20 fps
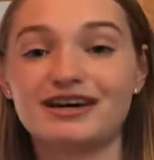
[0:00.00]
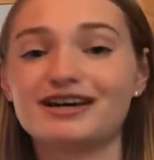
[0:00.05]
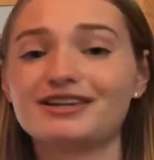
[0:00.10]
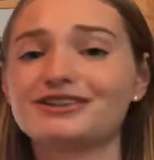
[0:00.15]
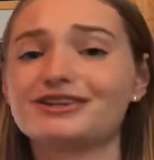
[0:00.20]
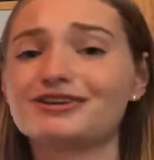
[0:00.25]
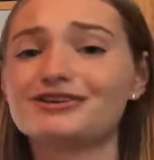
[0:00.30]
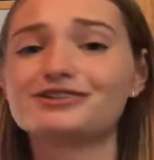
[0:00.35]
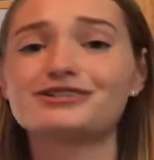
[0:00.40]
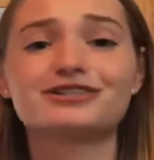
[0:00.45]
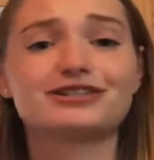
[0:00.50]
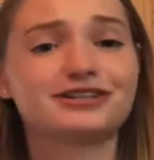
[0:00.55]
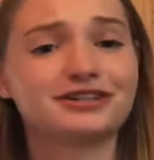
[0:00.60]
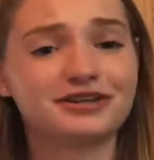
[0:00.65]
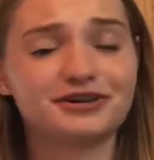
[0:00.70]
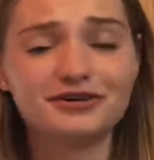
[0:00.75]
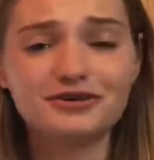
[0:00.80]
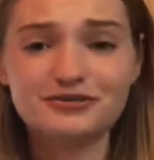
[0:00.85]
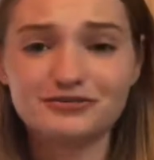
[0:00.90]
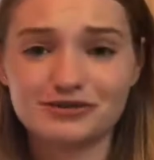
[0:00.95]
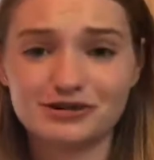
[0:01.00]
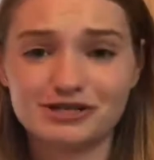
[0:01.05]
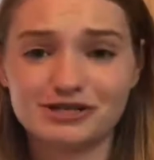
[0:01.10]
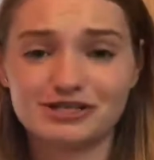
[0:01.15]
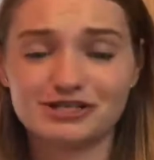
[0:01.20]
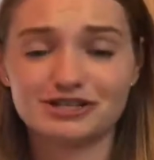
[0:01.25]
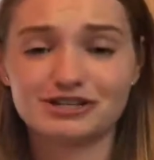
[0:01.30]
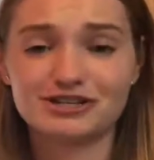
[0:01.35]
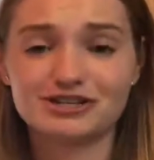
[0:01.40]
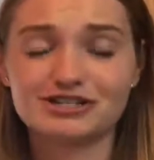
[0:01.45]
There is little
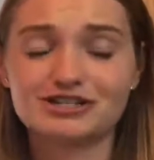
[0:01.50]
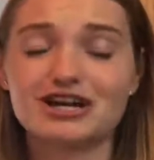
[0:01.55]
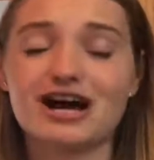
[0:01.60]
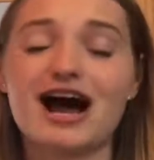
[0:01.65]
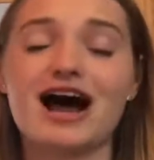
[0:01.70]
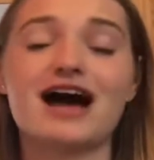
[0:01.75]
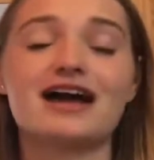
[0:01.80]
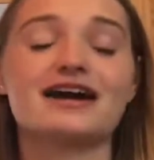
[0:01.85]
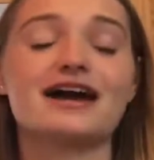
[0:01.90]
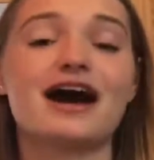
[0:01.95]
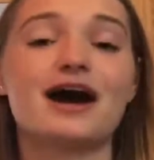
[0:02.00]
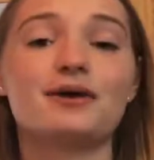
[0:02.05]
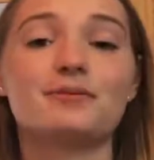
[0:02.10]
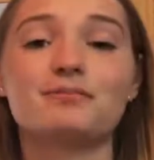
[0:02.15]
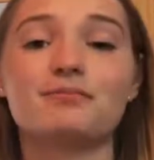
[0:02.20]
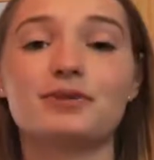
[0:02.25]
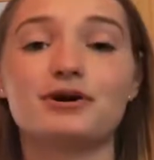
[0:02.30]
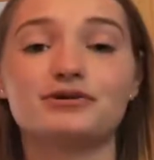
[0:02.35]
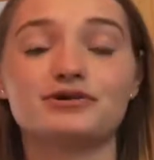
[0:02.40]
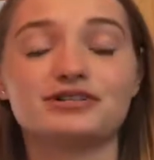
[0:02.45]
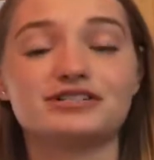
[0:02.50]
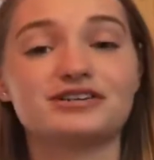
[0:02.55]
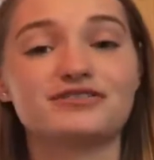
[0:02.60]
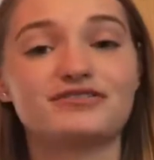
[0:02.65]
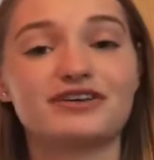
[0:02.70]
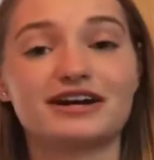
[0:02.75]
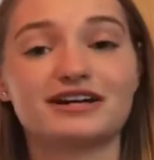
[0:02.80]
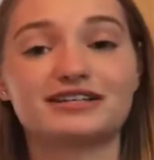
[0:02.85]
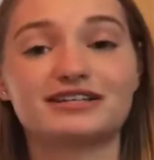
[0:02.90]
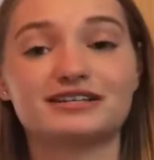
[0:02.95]
research on how bone is
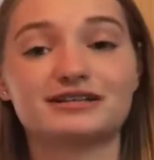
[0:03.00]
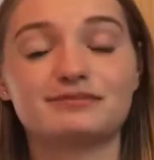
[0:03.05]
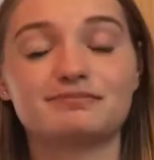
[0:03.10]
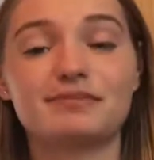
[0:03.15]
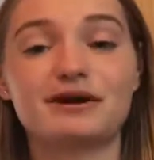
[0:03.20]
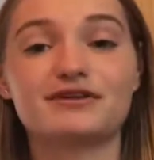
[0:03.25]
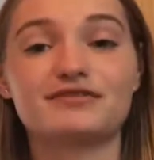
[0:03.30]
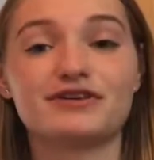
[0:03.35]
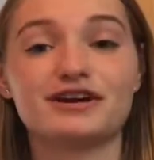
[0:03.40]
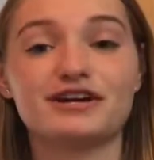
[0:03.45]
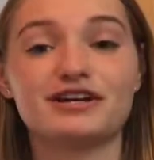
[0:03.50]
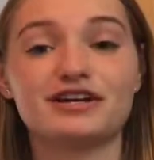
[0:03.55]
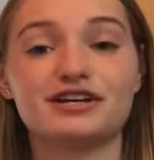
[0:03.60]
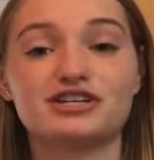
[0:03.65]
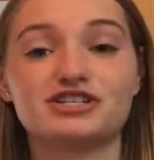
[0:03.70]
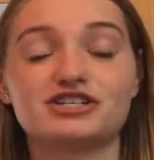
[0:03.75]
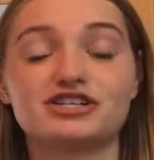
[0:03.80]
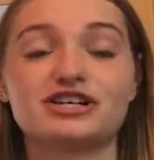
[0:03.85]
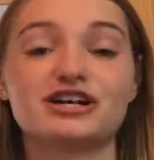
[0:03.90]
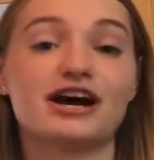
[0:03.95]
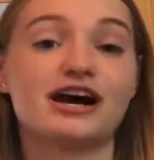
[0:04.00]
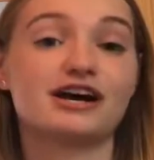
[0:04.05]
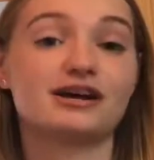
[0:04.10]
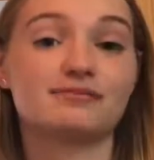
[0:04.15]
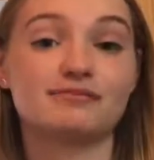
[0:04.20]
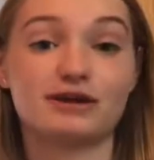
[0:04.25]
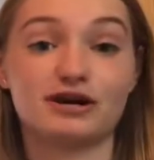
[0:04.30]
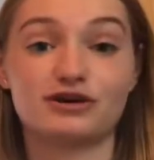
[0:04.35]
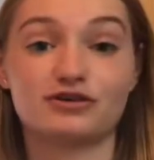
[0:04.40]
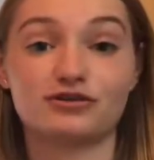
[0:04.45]
affected by radiation on a
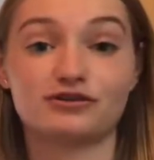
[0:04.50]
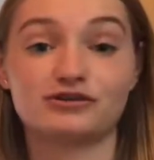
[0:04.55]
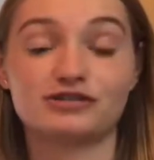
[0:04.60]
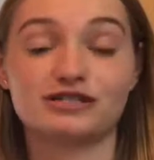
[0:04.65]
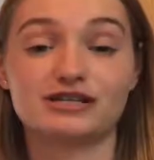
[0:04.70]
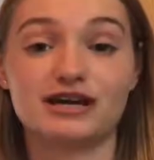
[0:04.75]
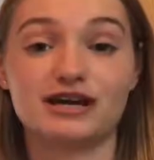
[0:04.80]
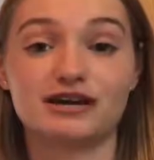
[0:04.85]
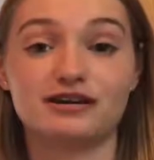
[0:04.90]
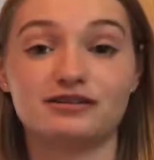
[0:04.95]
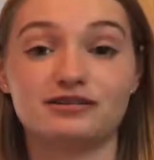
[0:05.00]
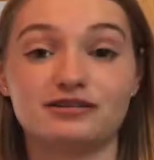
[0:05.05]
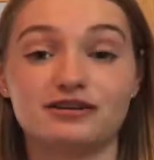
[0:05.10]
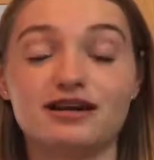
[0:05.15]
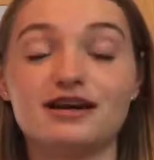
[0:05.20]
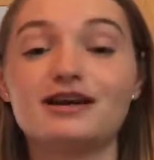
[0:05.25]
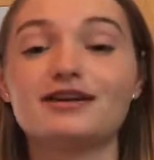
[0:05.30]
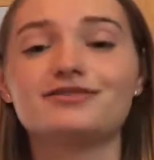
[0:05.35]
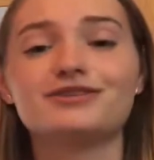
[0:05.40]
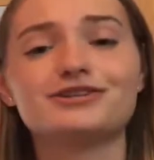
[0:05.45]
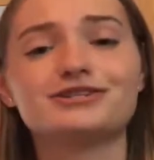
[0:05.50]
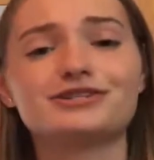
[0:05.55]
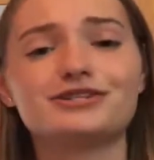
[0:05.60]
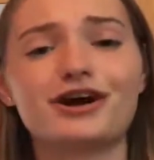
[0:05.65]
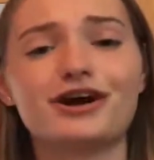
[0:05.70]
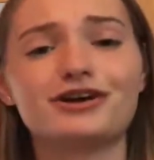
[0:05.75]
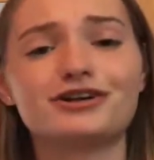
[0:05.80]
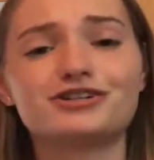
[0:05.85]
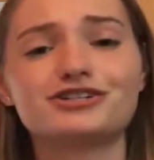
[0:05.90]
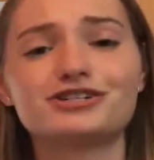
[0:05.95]
micro scale. This
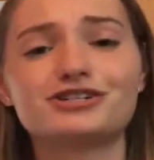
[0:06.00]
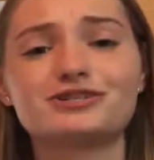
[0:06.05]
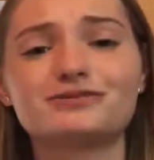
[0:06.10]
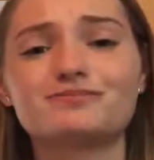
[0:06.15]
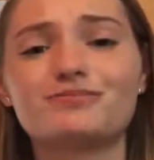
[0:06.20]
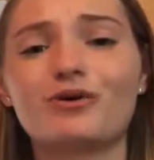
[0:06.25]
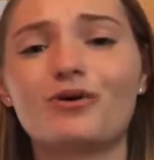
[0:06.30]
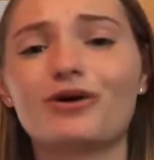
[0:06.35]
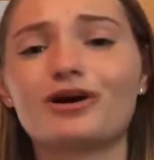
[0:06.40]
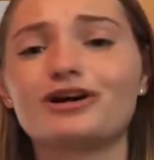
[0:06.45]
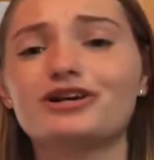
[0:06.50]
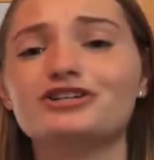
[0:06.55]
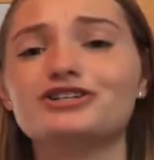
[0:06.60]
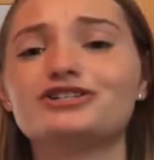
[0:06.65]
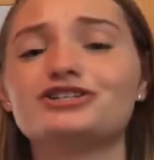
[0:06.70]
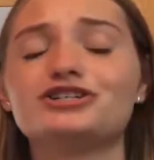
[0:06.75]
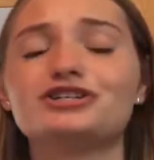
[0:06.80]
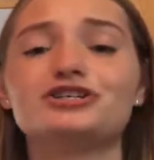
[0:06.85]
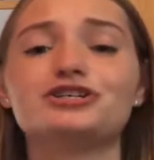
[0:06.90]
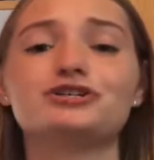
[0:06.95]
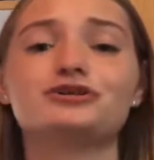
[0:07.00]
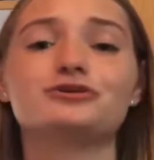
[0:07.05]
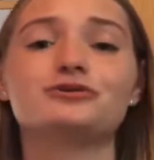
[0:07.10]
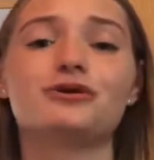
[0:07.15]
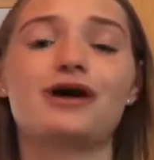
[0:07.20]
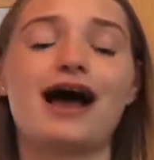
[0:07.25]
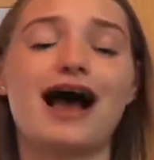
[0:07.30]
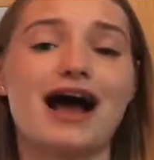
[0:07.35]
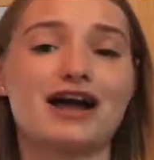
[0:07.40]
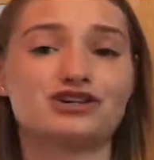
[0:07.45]
knowledge is important to
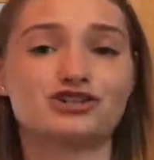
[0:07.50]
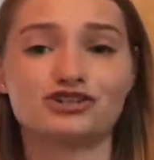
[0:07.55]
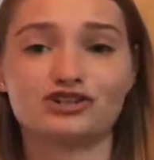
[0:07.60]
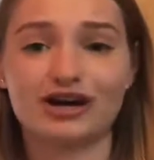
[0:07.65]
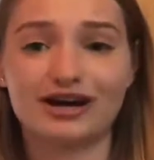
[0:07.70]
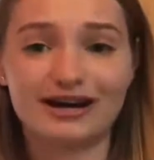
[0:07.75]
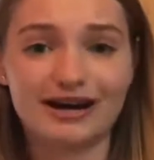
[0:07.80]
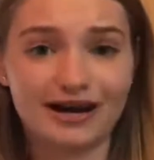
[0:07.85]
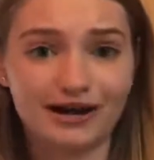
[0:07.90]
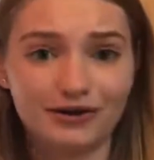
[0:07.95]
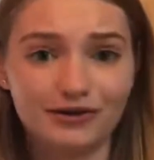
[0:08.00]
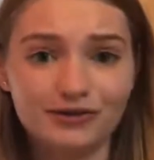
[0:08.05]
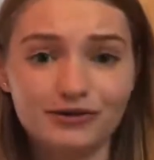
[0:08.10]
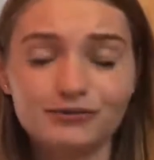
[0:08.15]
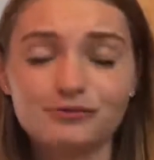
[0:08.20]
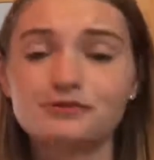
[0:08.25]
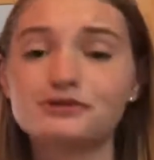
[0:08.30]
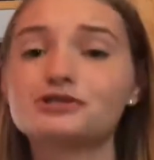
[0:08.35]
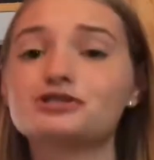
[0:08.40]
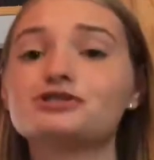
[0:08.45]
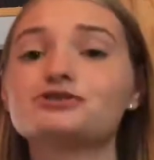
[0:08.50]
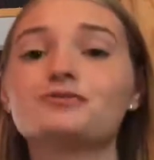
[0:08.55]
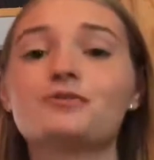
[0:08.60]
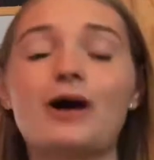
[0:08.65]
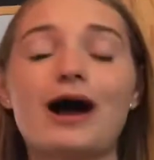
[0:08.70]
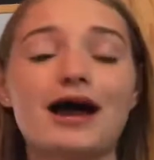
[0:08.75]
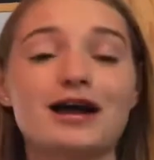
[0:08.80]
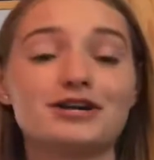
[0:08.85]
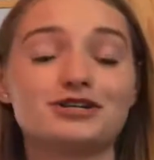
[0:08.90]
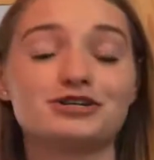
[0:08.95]
astronaut health, which is
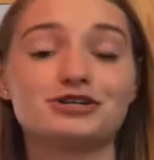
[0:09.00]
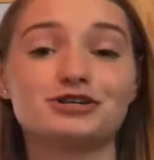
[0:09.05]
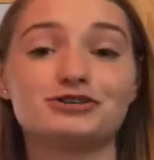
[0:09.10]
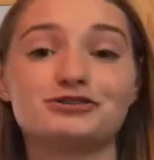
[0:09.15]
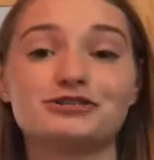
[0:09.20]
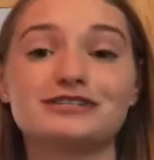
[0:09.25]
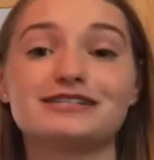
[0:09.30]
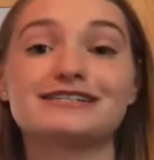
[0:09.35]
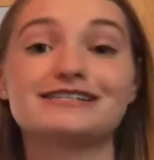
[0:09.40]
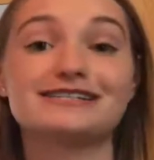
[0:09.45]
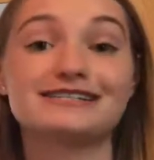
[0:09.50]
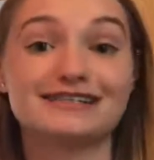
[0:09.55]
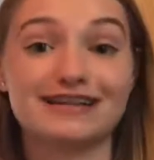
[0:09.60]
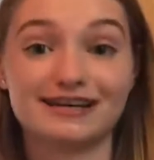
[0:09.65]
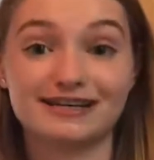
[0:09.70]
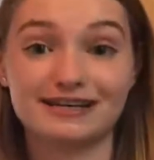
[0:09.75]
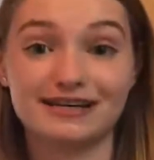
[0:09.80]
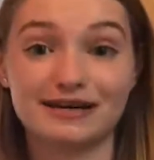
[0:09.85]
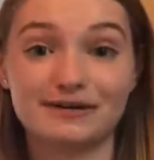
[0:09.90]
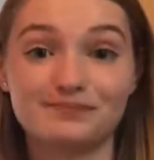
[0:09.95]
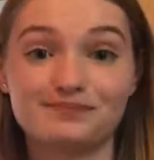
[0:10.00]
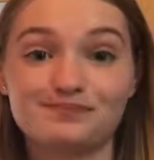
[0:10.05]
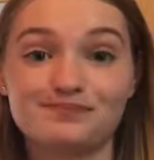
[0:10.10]
why I chose to study it.